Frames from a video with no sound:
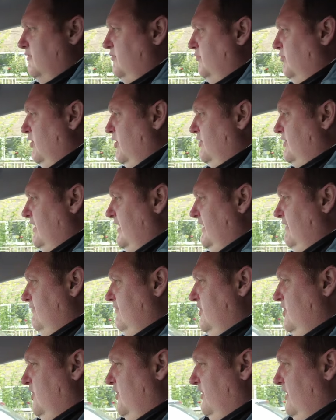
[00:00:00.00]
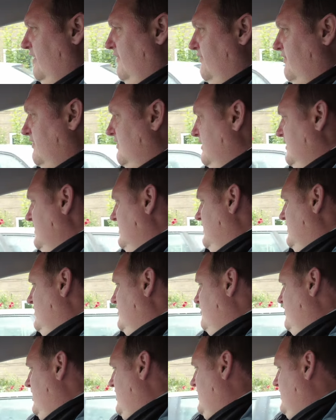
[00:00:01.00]
Blocking road off.
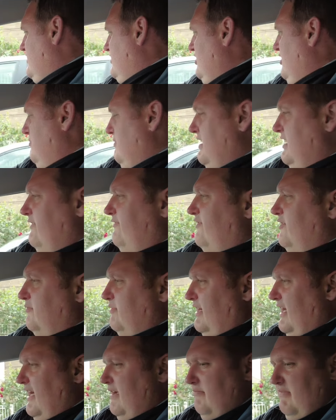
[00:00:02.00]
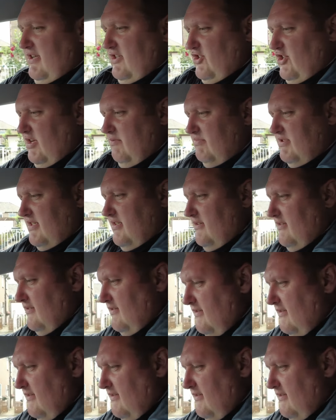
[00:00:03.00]
Trying to stop me from getting my chips.